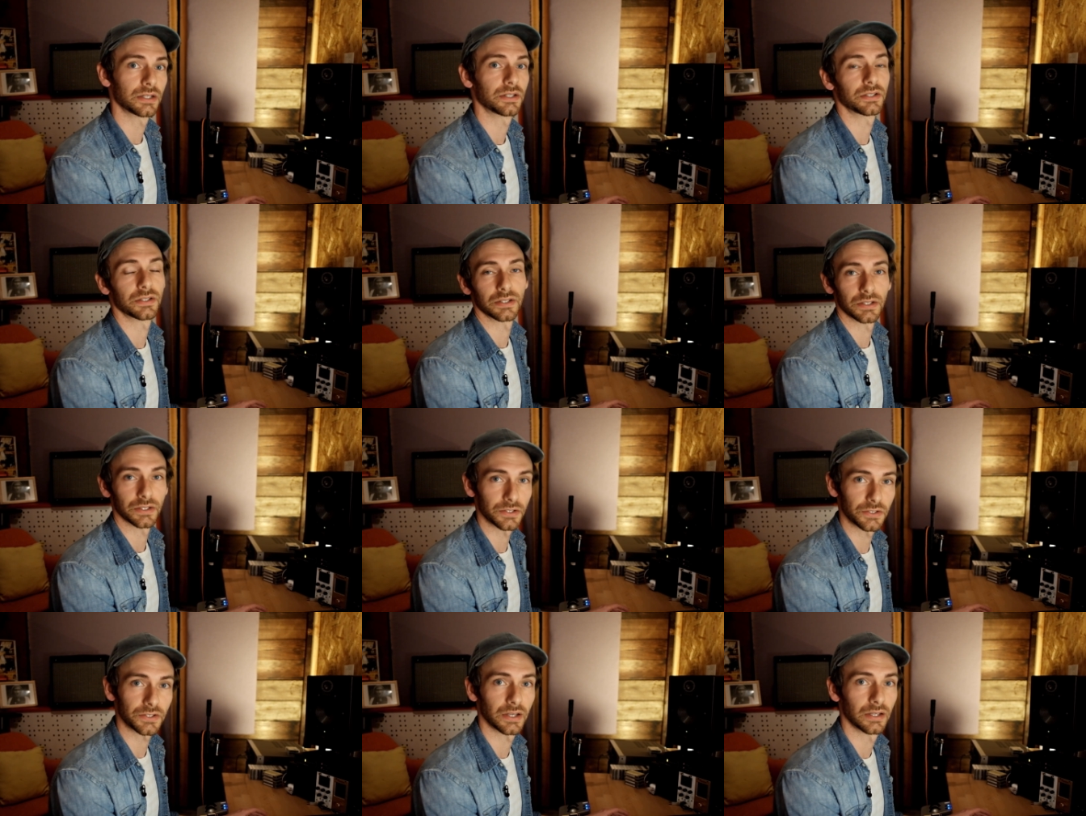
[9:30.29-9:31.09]

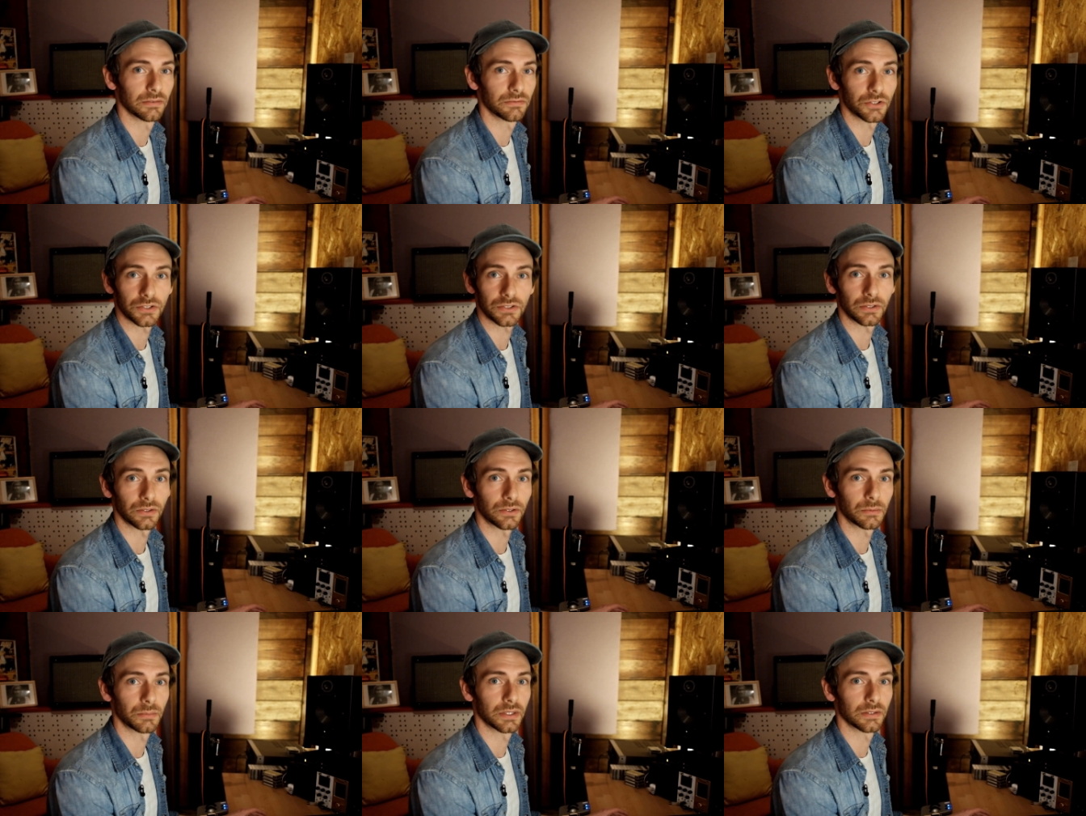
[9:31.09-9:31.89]
to save just a
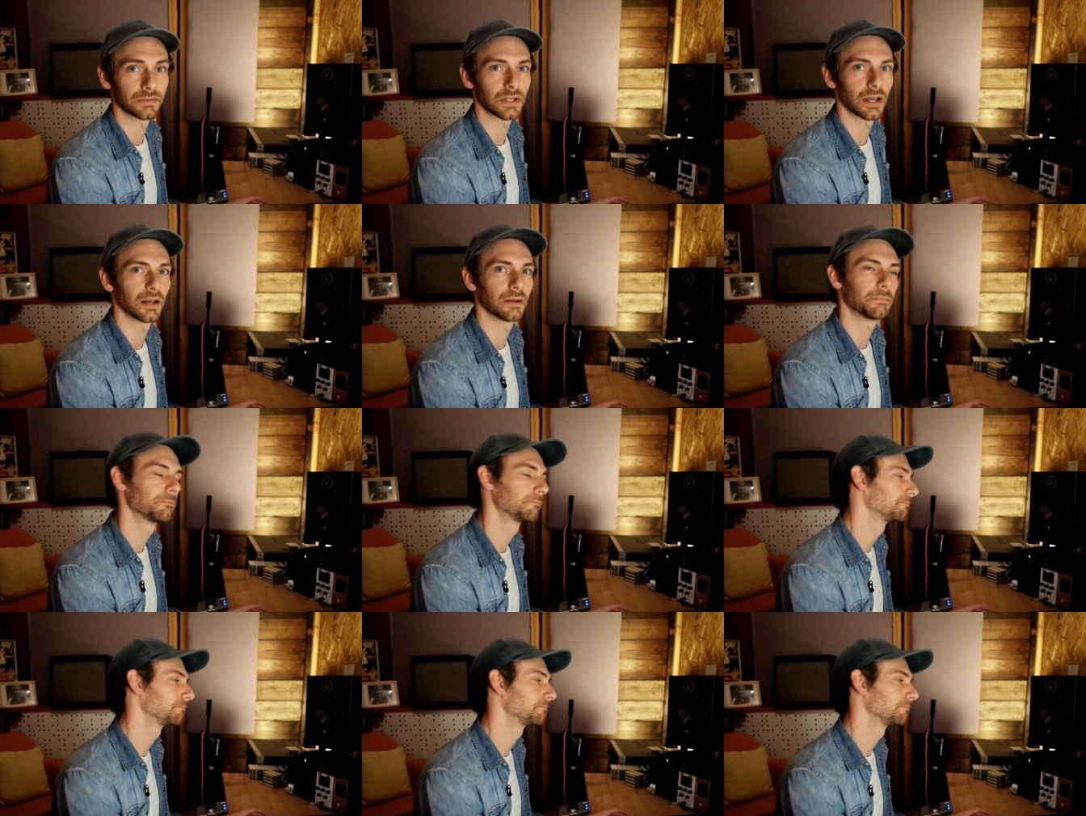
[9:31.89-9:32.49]
little bit of time.